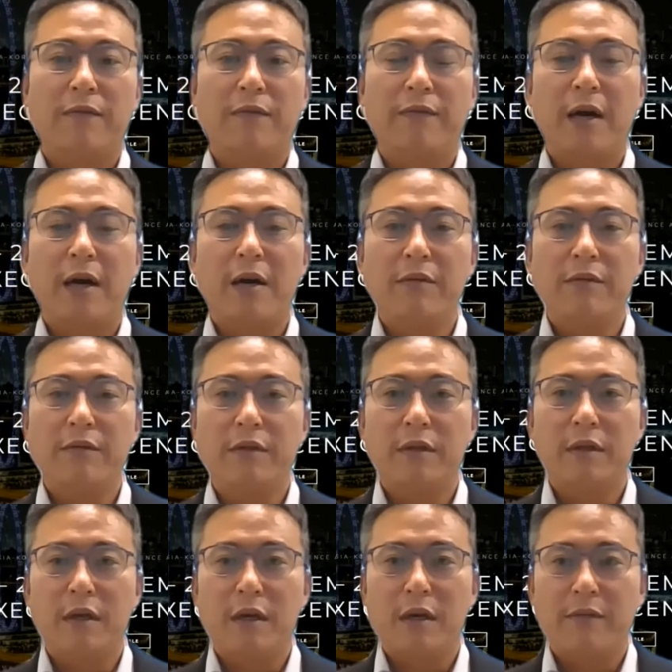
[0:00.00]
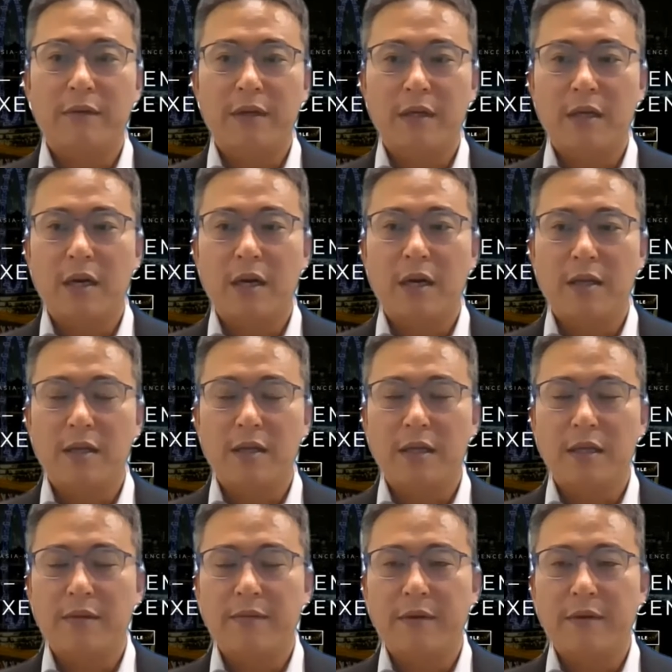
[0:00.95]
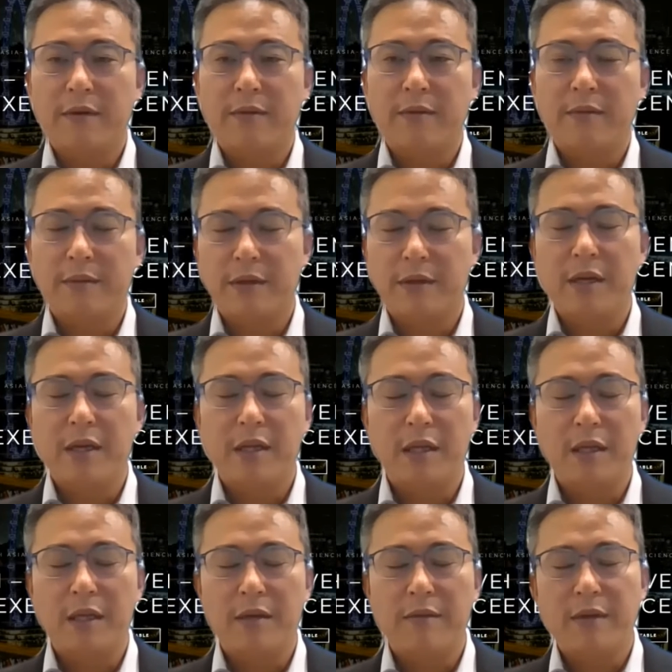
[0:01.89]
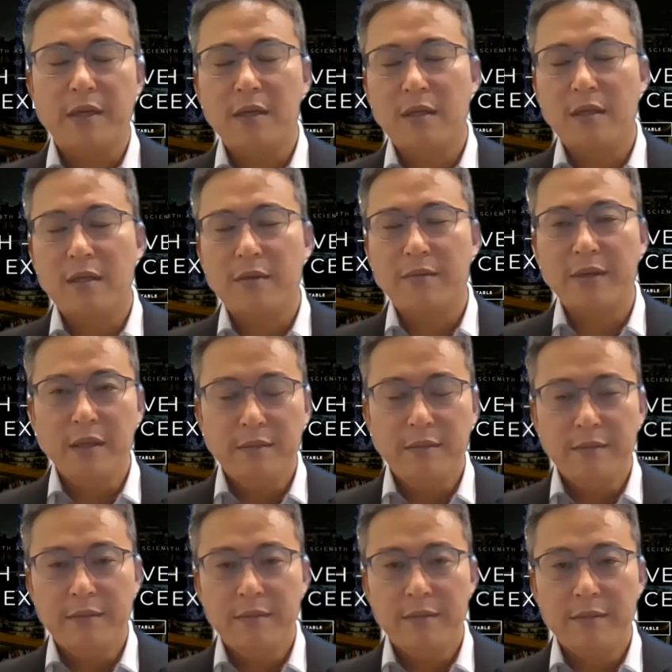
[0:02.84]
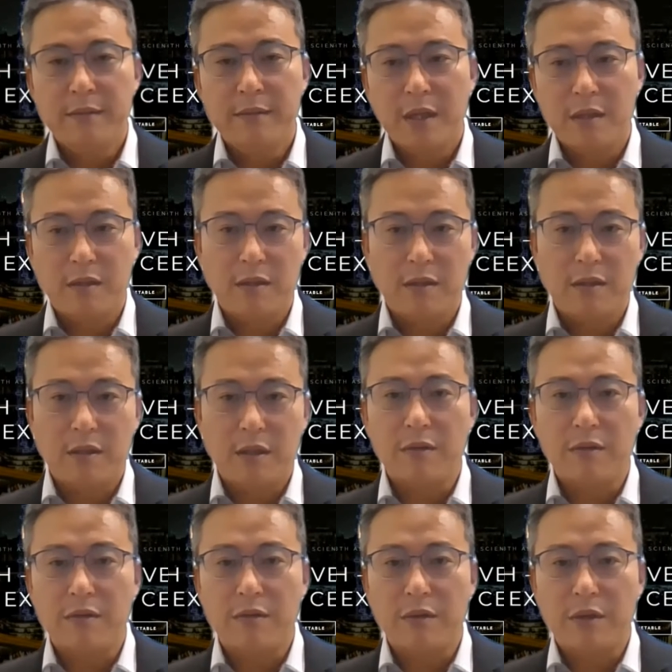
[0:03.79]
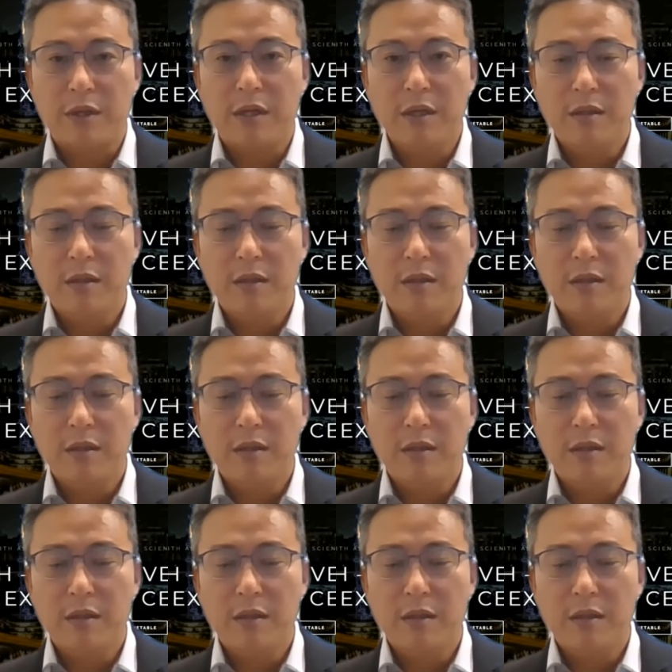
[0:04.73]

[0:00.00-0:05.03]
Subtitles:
founder of a concept of a creative economy in South Korea,